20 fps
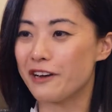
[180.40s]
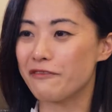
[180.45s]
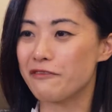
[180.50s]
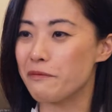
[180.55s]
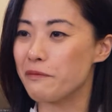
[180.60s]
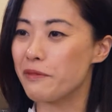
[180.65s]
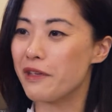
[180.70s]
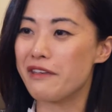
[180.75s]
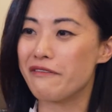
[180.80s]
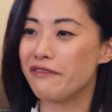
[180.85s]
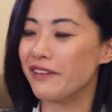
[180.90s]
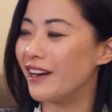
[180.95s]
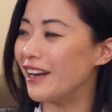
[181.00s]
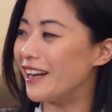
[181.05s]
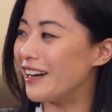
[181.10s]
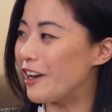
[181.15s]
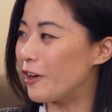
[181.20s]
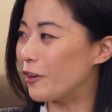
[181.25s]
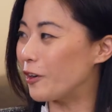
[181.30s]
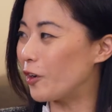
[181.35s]
of a pivot
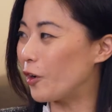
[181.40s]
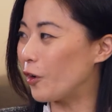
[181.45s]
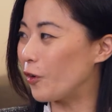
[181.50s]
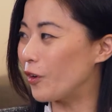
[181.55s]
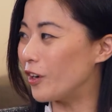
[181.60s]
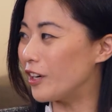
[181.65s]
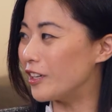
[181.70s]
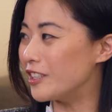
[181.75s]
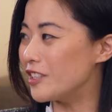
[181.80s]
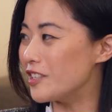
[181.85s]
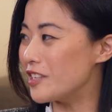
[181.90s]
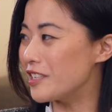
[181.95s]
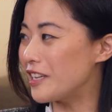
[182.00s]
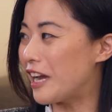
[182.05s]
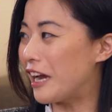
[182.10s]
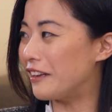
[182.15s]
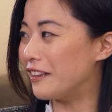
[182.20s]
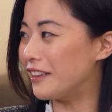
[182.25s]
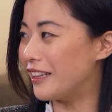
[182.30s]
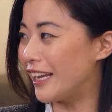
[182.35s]
in our career to
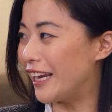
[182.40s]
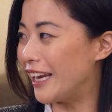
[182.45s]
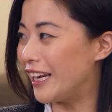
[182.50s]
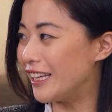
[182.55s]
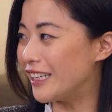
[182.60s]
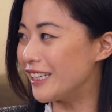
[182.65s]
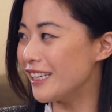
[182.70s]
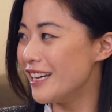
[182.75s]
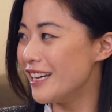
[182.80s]
start Link.